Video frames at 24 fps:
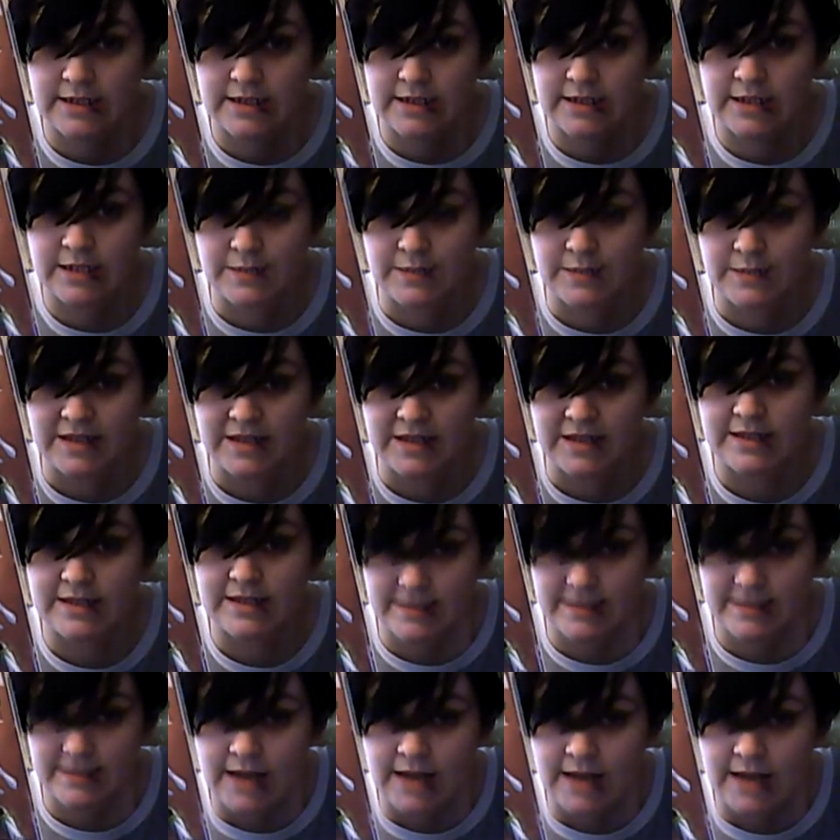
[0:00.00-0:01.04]

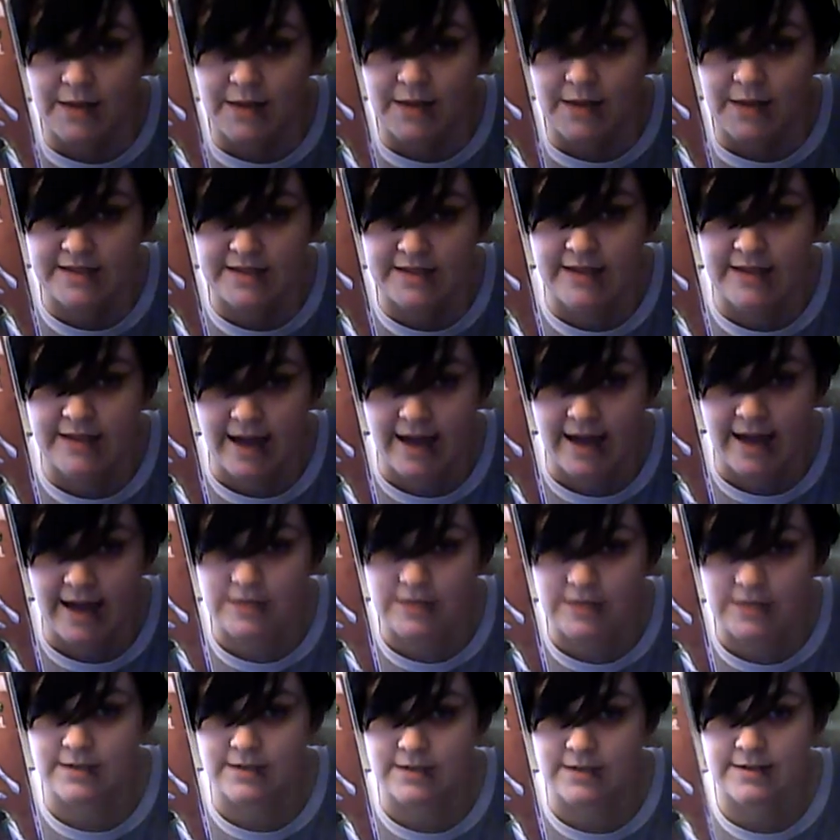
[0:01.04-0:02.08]
Tommy's actor.
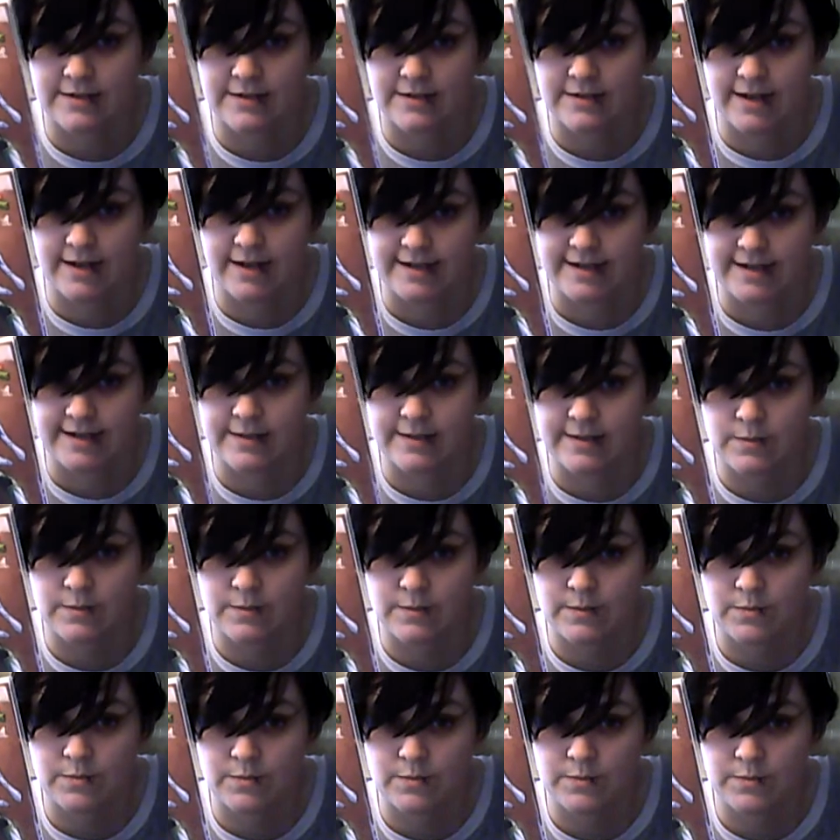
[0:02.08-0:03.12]
I
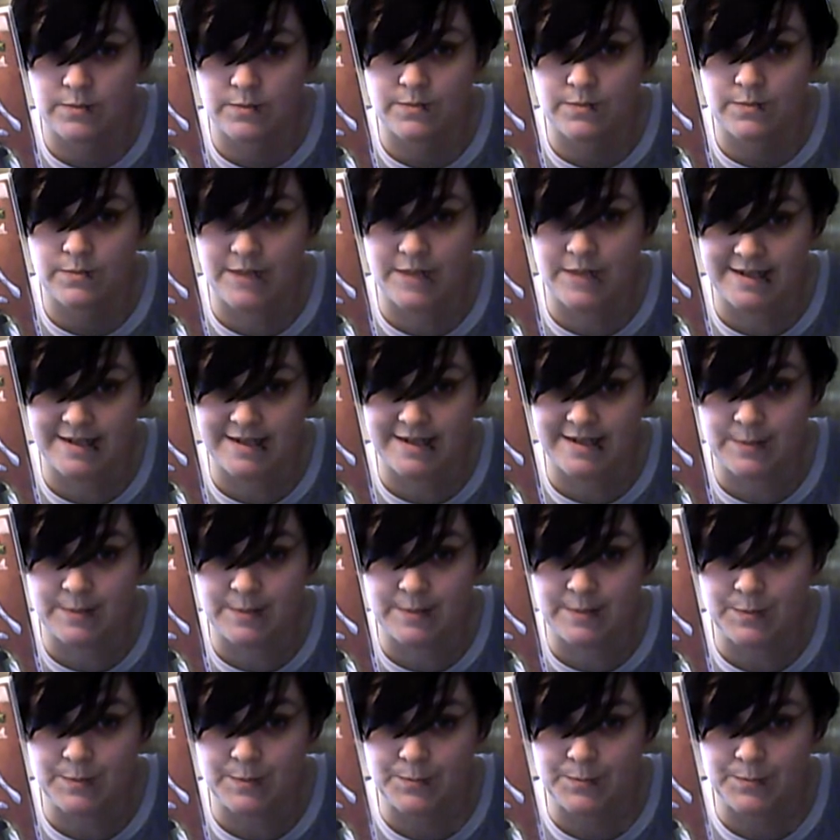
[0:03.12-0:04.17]
did.
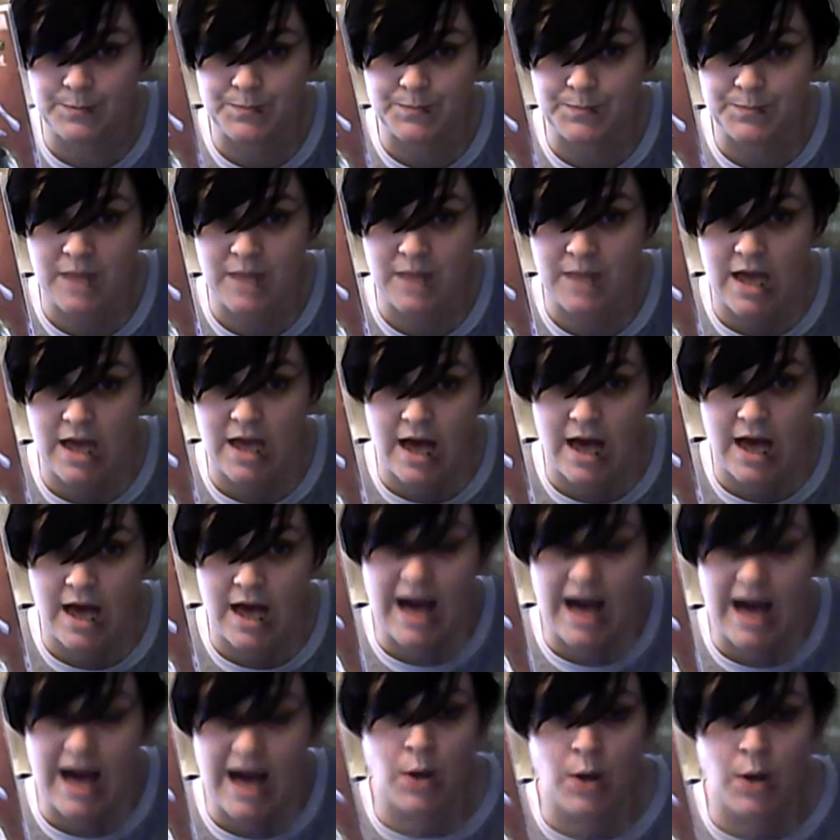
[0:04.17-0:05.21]

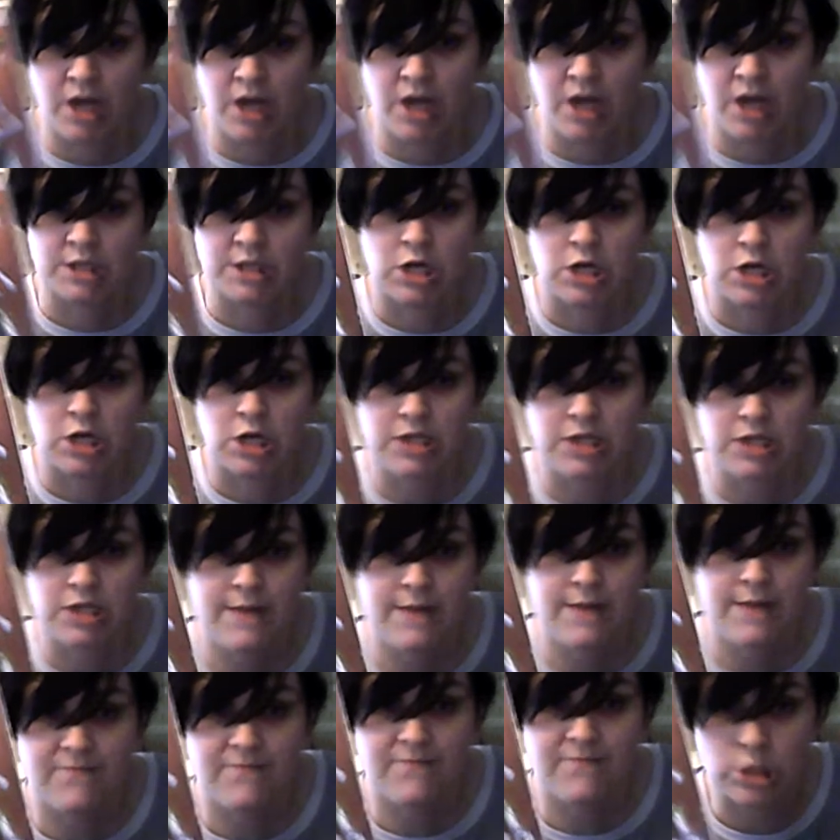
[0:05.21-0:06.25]
I only got to talk to
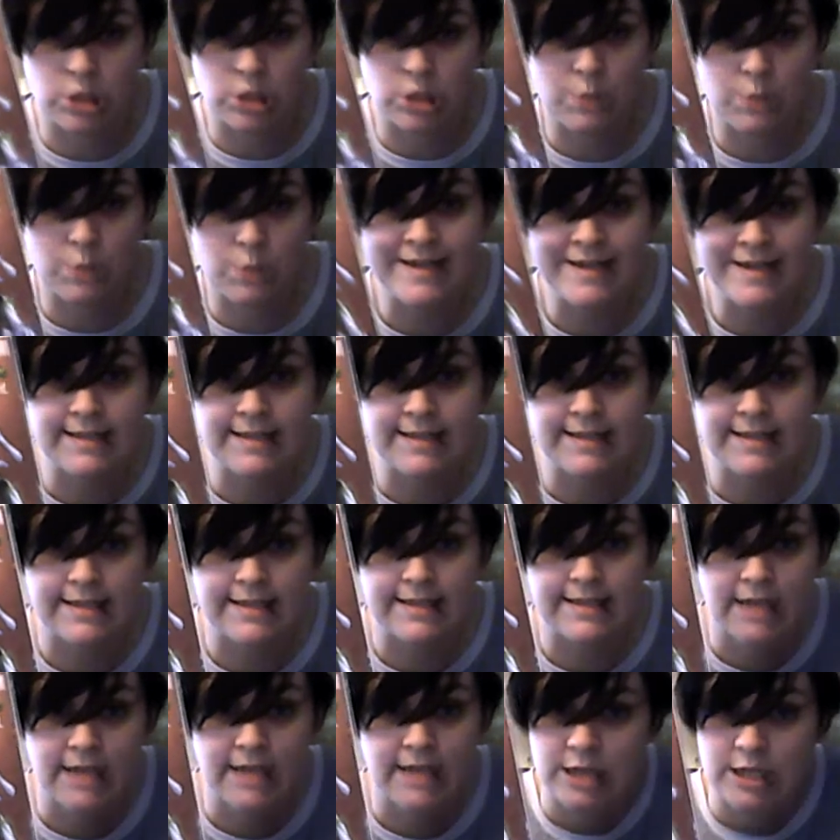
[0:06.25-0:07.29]
him for 2 minutes,
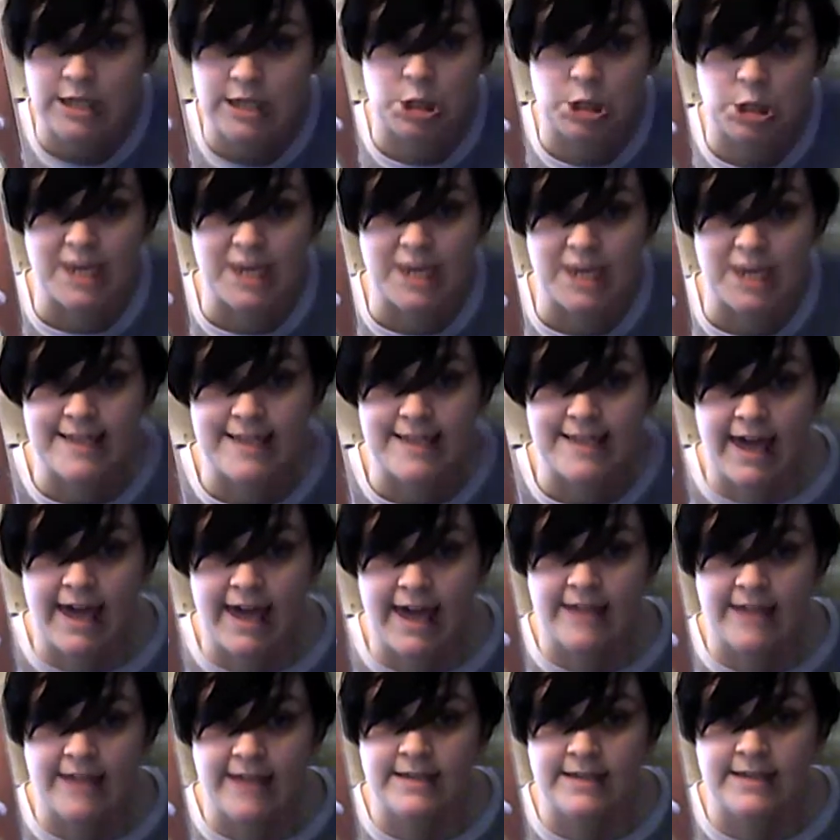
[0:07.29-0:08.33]
shake his
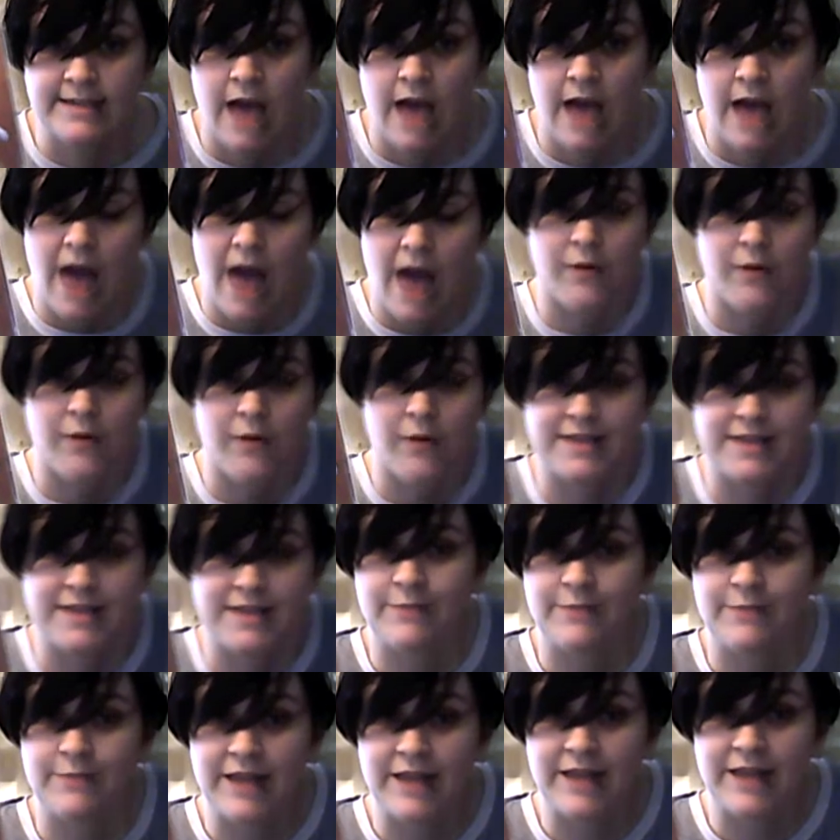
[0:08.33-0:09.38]
hand. I was in
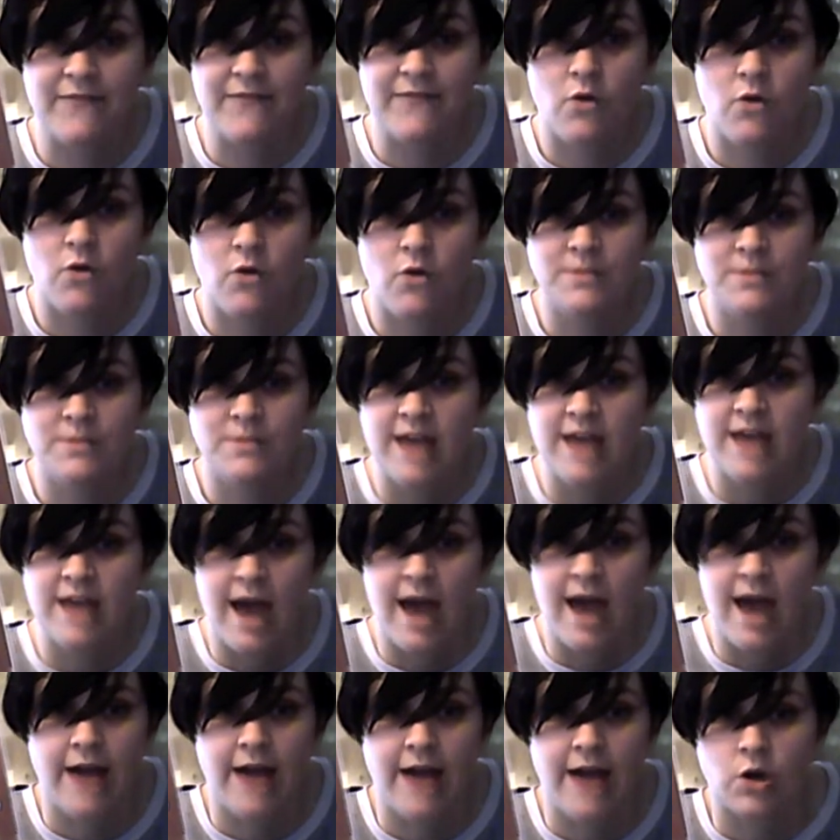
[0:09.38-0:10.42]
platforms
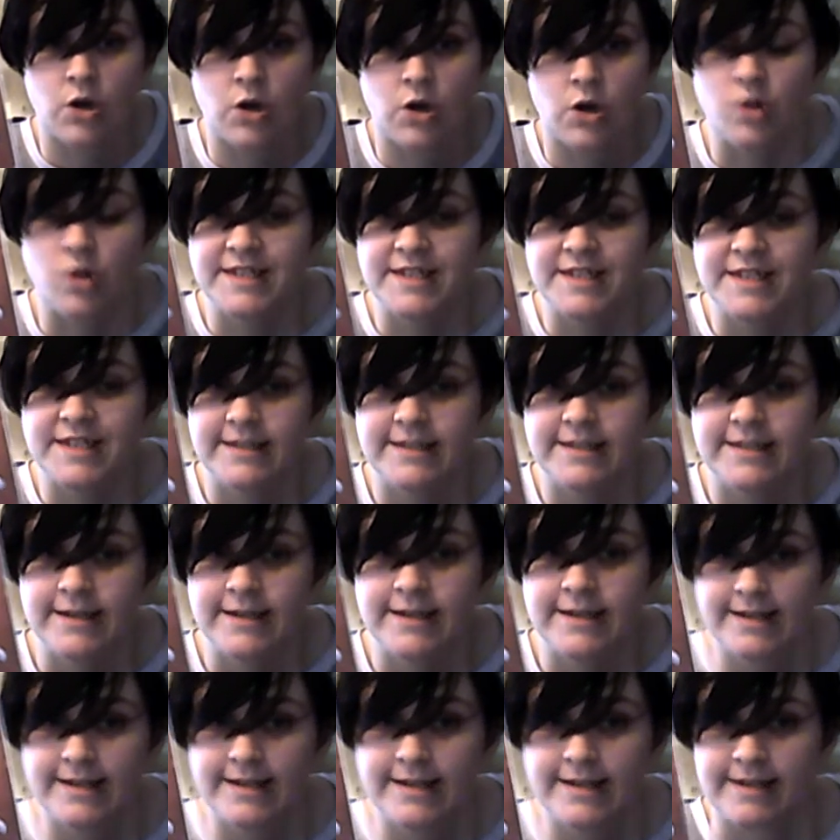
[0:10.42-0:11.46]
and a corset
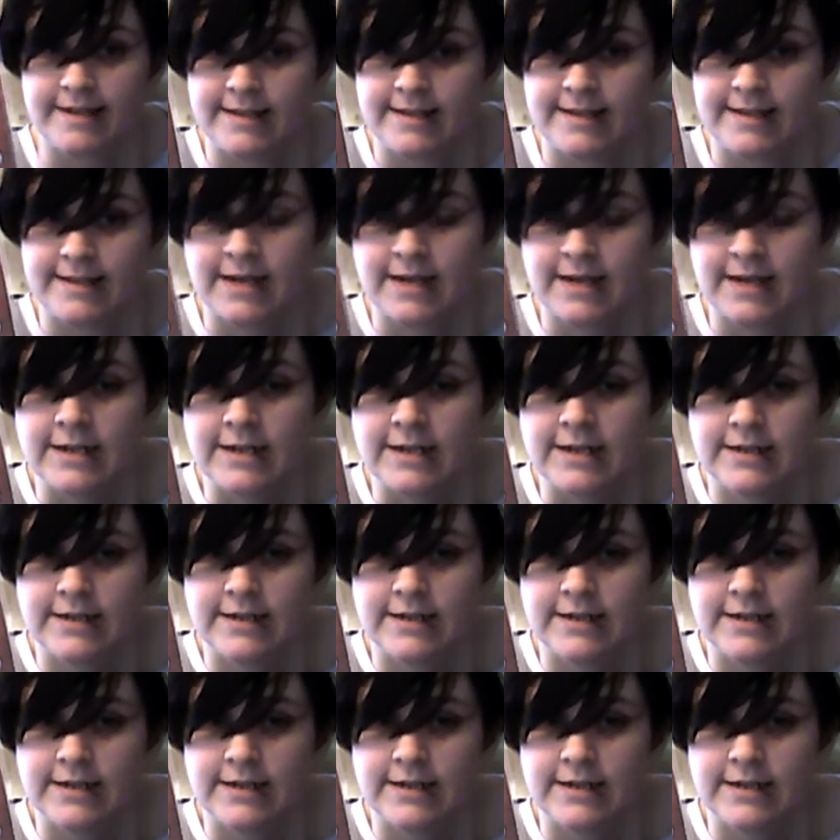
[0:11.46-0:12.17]
and a skirt,